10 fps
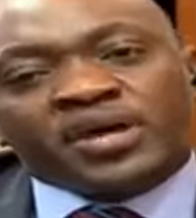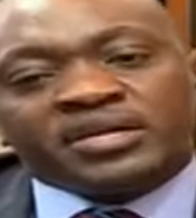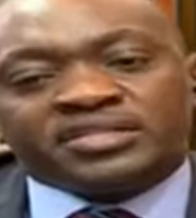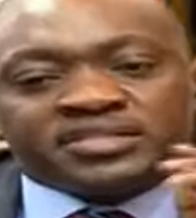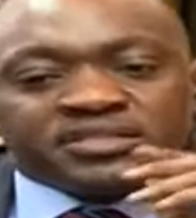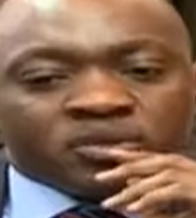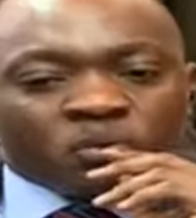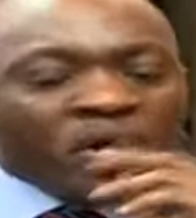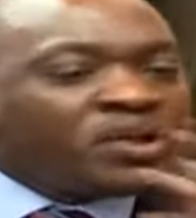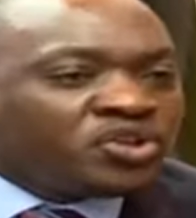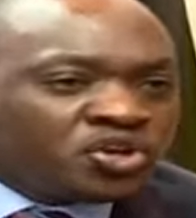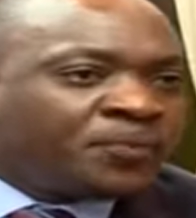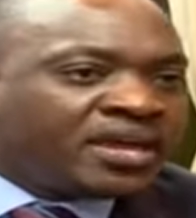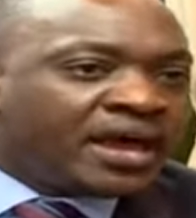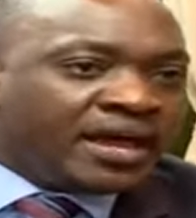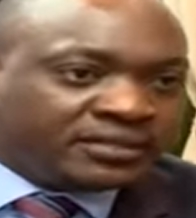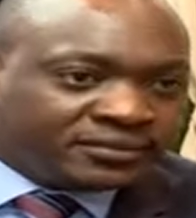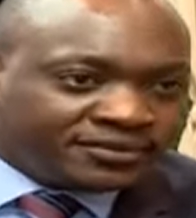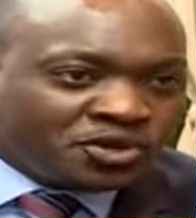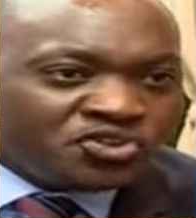is when you
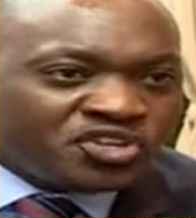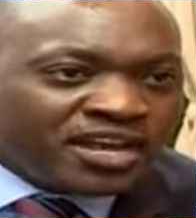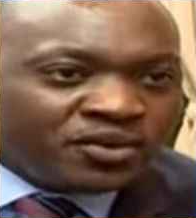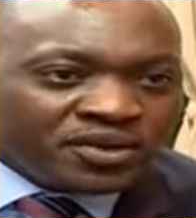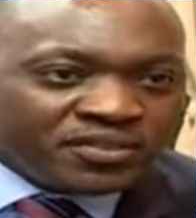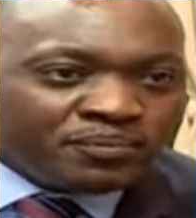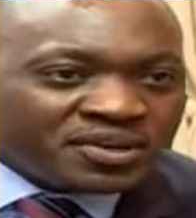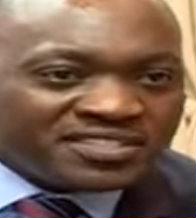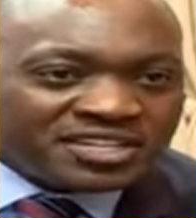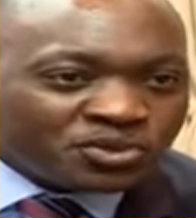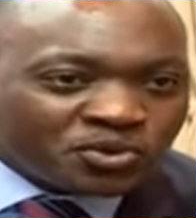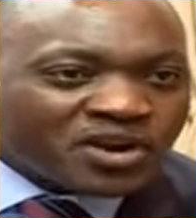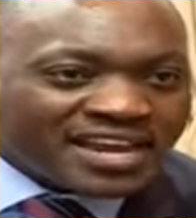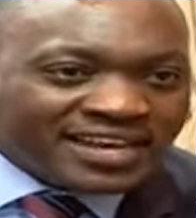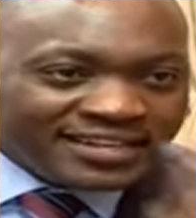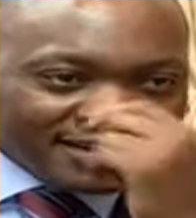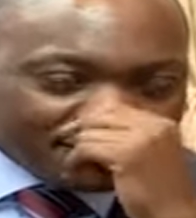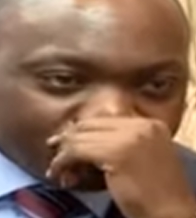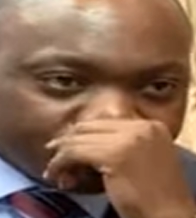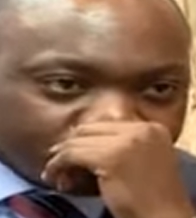began your journey with the President Uhuru Kenyatta,
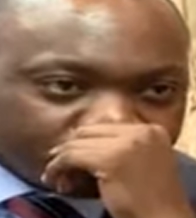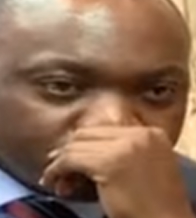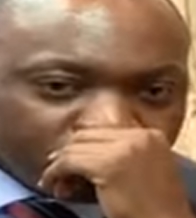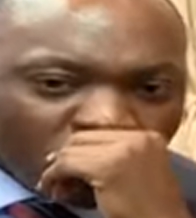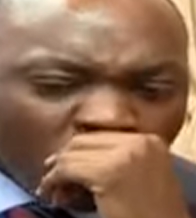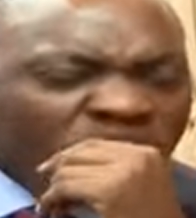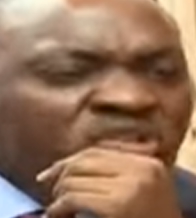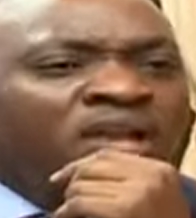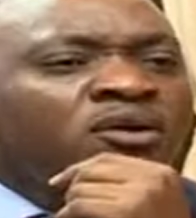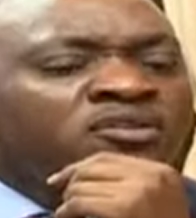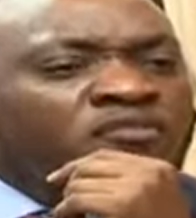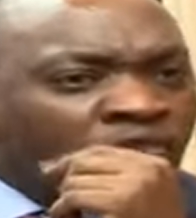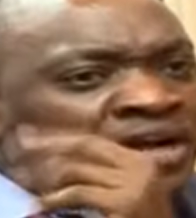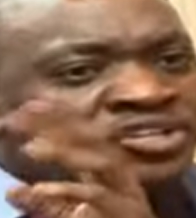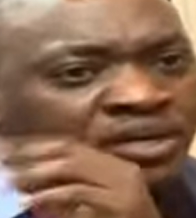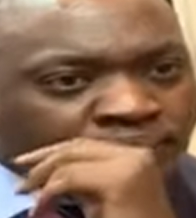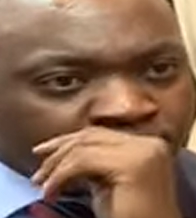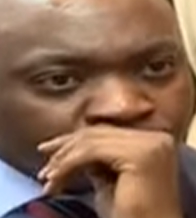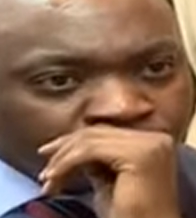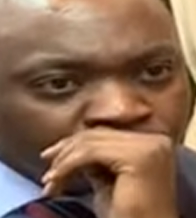yep. we saw a lot of friendship.
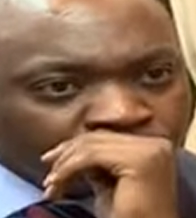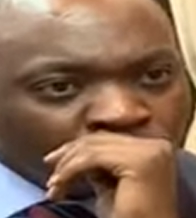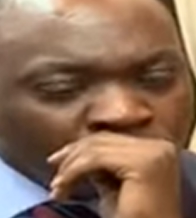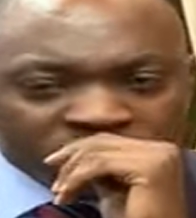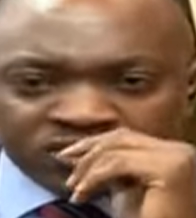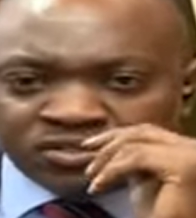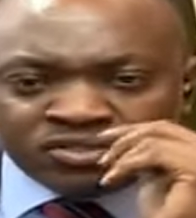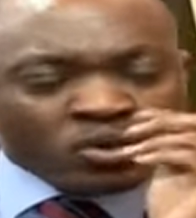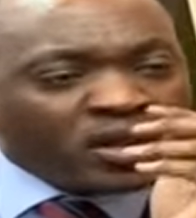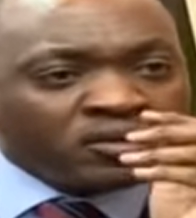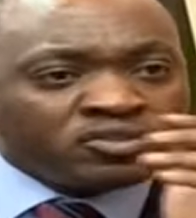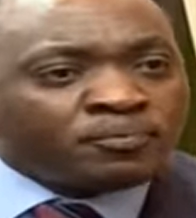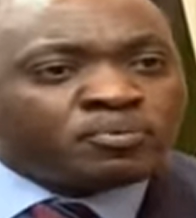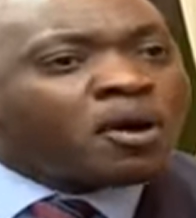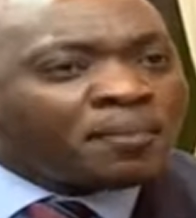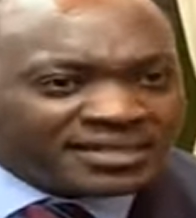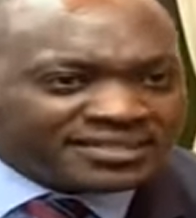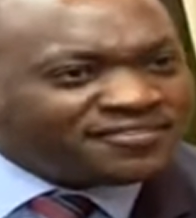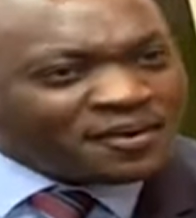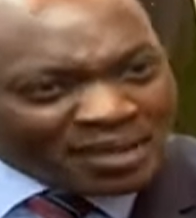We saw a lot of
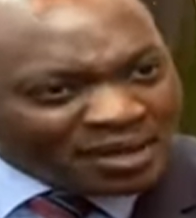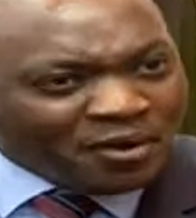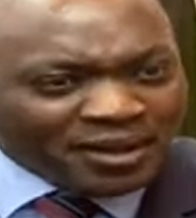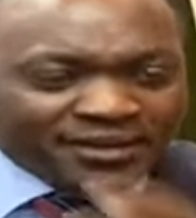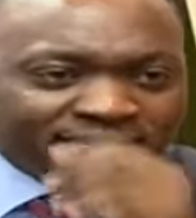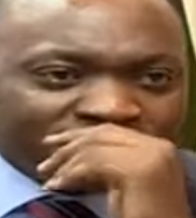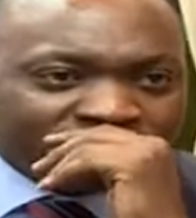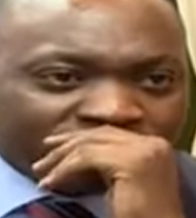bromance, if I may call it,